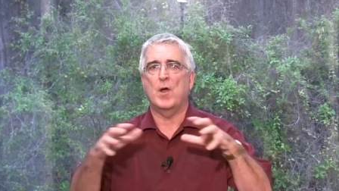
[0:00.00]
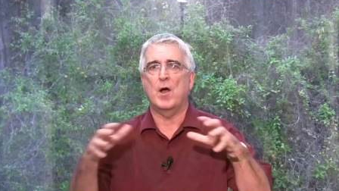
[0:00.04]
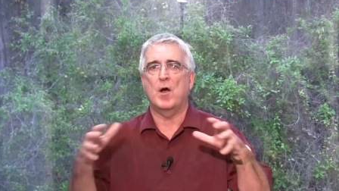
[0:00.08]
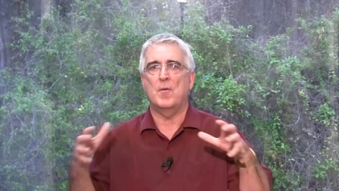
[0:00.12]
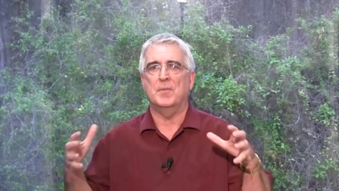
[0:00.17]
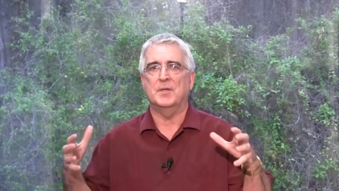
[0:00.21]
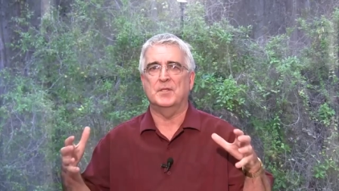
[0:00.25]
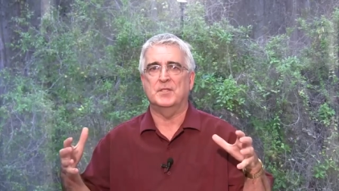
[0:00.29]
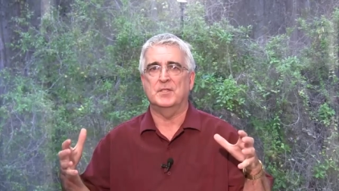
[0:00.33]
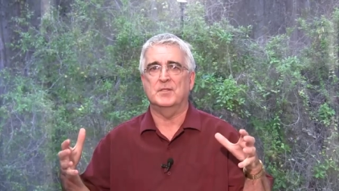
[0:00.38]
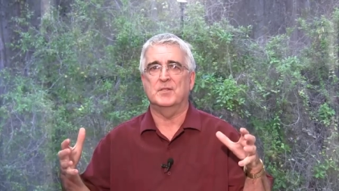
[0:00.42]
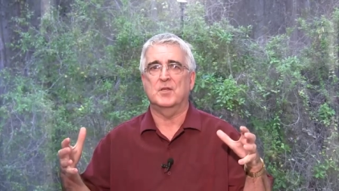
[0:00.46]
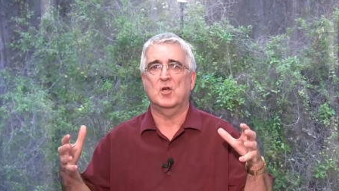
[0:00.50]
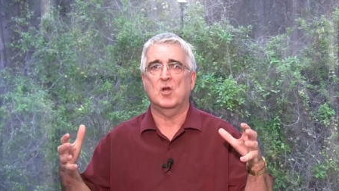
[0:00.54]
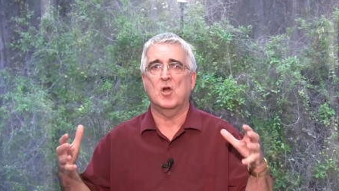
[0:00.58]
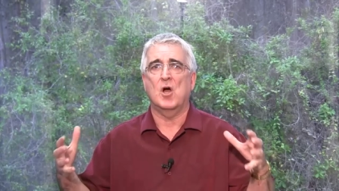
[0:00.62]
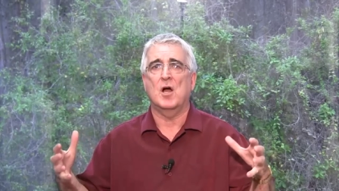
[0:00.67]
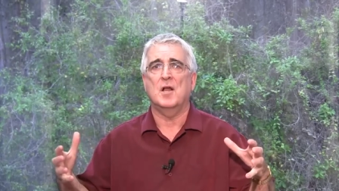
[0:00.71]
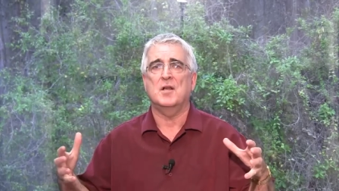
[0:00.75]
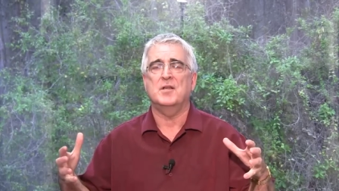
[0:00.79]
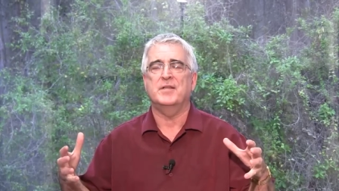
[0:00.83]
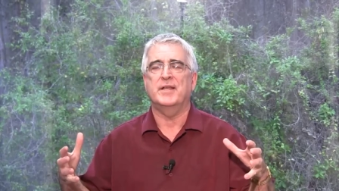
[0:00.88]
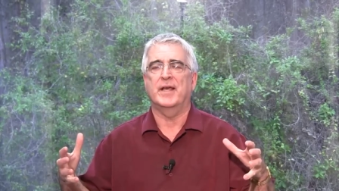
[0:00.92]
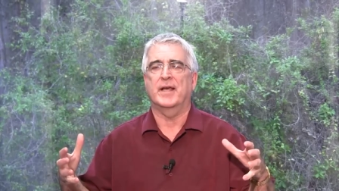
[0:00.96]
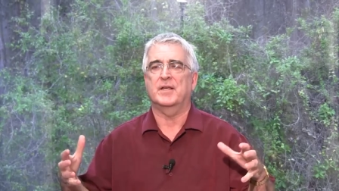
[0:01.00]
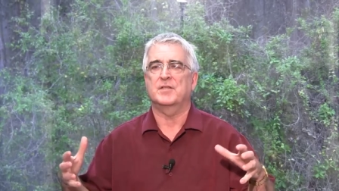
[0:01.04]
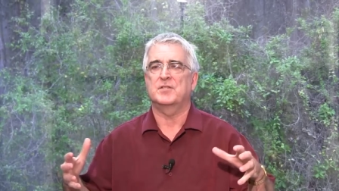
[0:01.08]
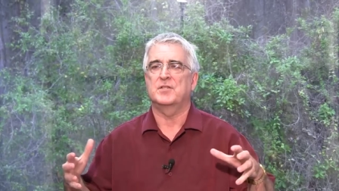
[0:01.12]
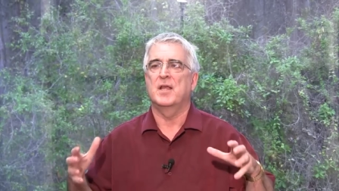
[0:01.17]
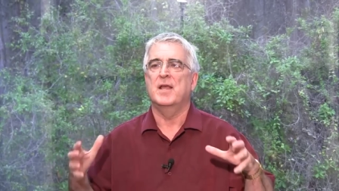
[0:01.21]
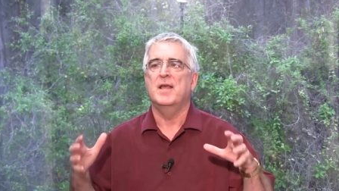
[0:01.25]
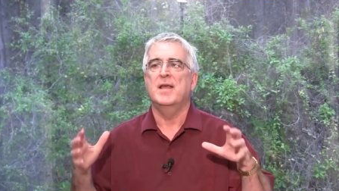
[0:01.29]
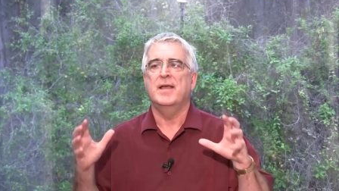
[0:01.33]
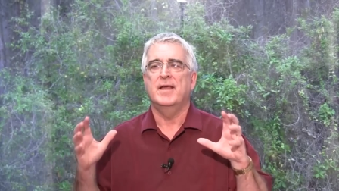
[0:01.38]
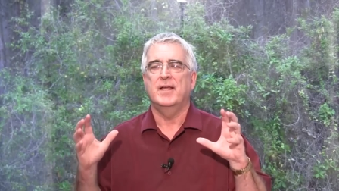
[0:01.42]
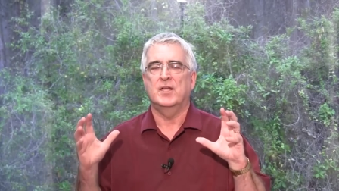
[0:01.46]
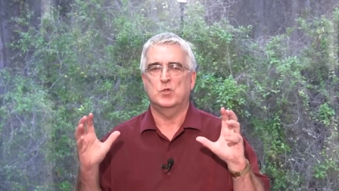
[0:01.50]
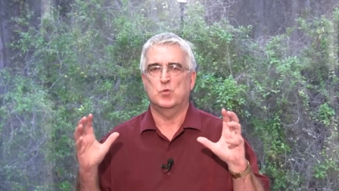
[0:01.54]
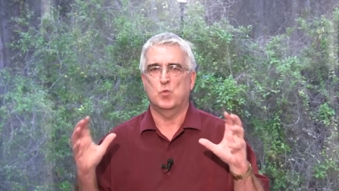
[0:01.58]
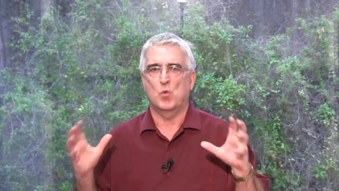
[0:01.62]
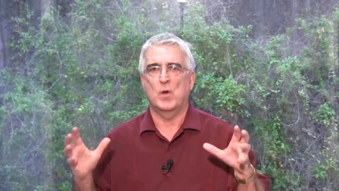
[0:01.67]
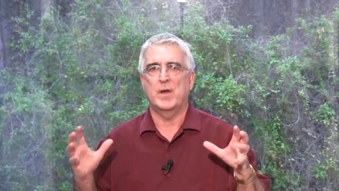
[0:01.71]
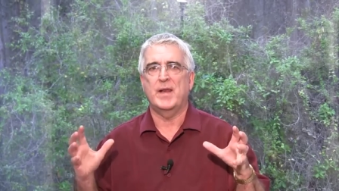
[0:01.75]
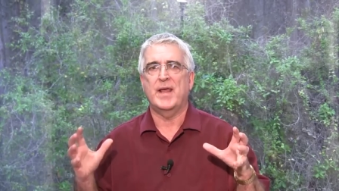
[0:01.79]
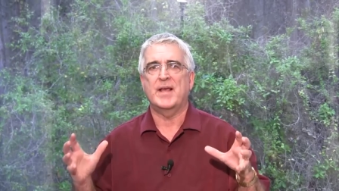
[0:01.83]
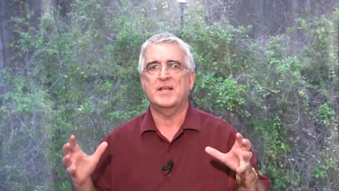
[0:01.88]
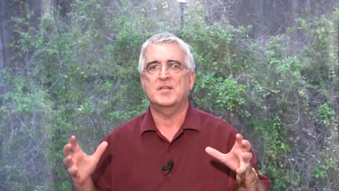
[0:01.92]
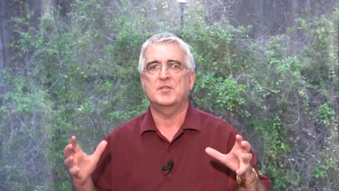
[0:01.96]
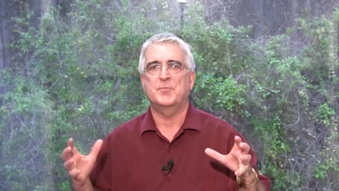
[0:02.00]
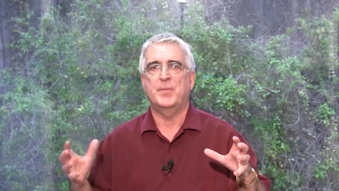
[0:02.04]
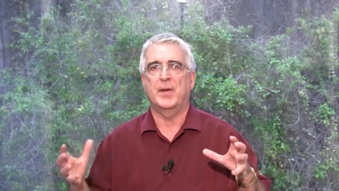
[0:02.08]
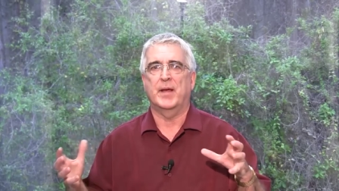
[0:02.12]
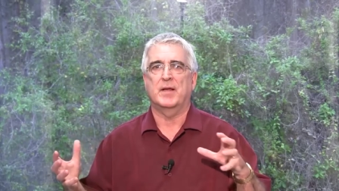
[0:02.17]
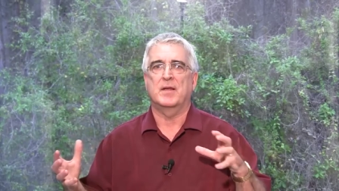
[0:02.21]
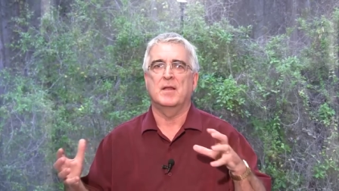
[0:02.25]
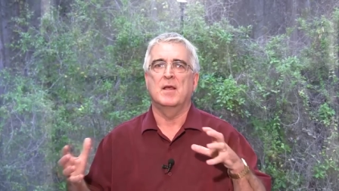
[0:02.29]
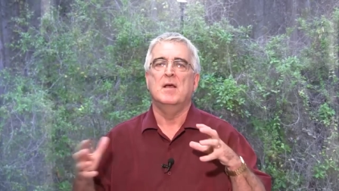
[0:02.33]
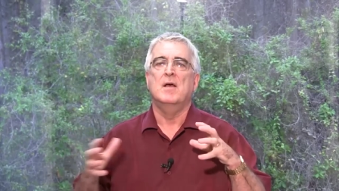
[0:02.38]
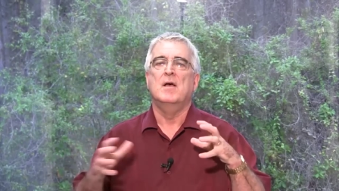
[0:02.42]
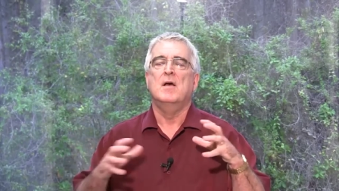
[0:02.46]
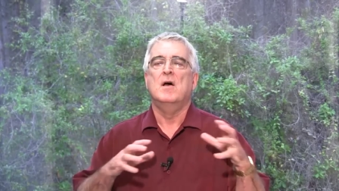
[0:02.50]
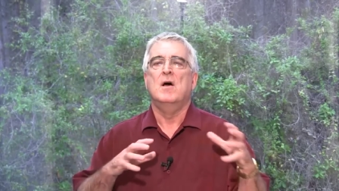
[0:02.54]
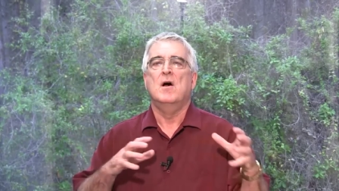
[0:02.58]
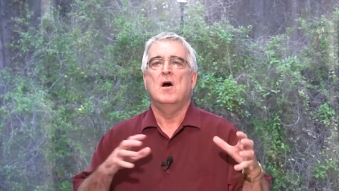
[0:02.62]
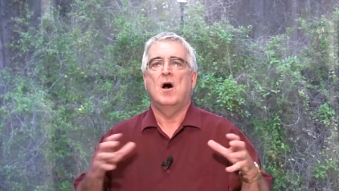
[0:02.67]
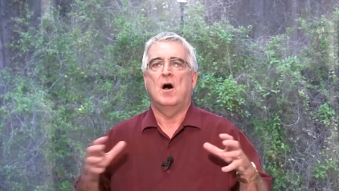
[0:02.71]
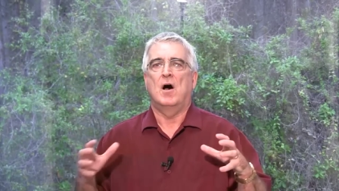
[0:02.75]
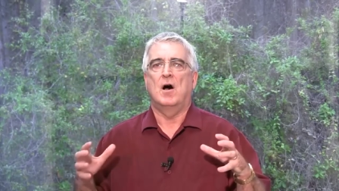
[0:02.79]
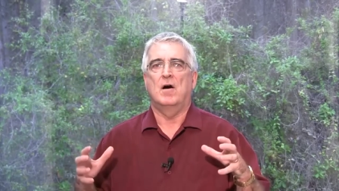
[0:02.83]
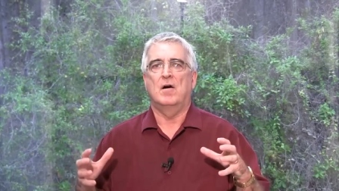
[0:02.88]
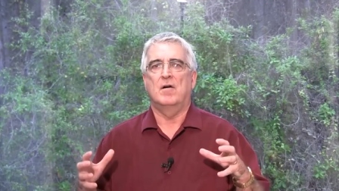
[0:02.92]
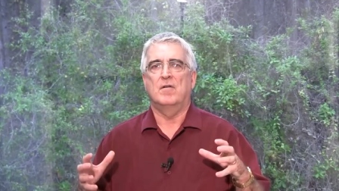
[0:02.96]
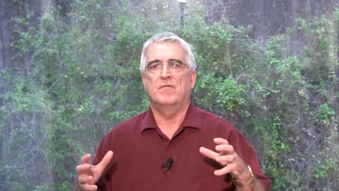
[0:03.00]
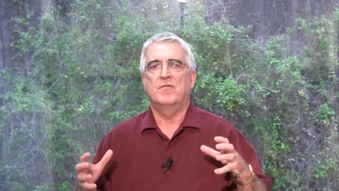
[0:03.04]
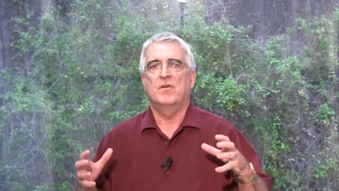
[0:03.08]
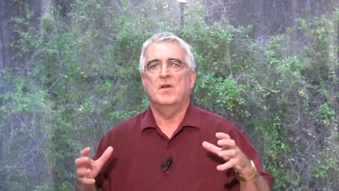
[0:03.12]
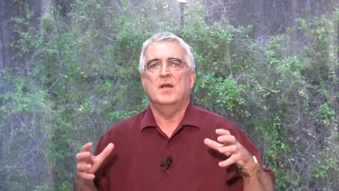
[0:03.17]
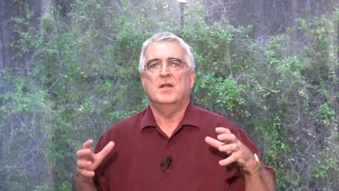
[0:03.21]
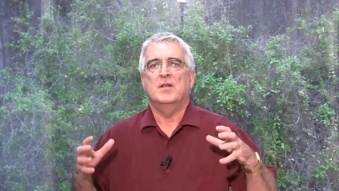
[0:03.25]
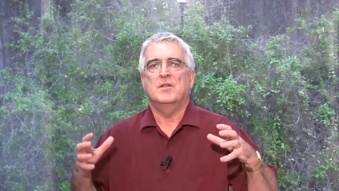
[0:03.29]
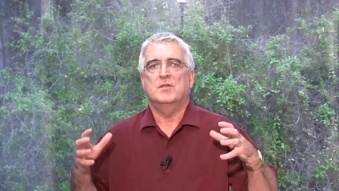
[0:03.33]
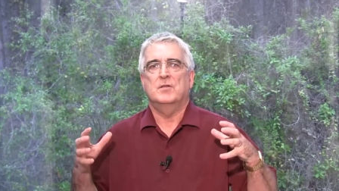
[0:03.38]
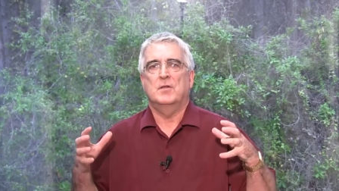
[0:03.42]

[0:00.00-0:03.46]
realm, it's in the context. It's one aspect of,